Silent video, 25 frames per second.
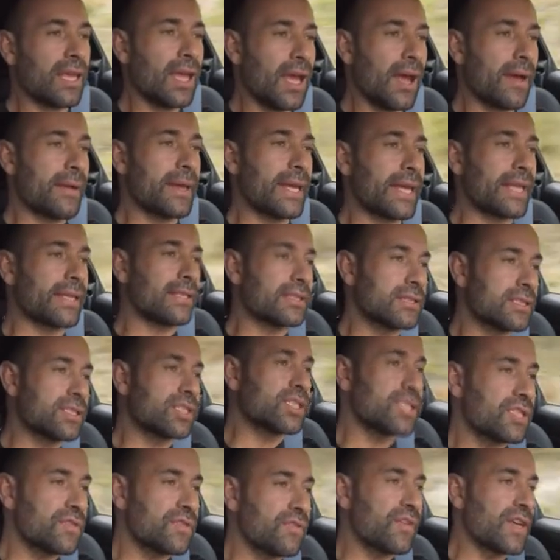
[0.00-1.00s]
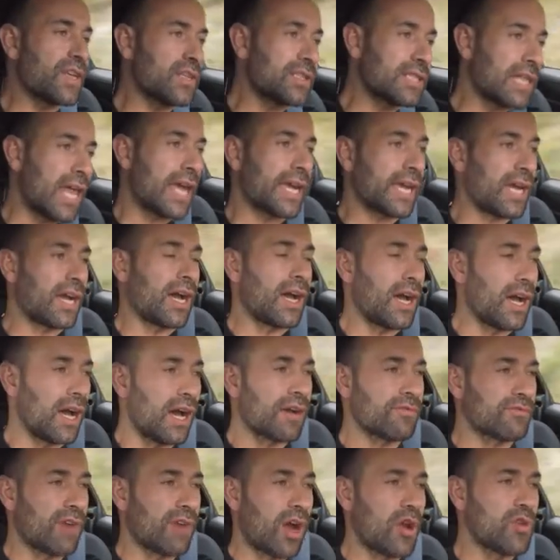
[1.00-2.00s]
I mean, it just feels like
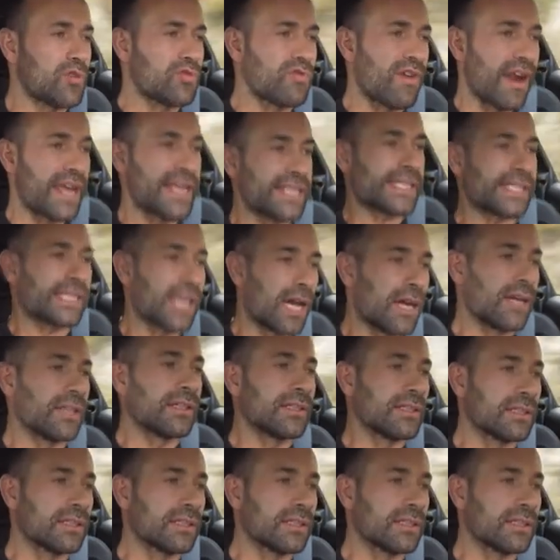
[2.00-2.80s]
a road racer.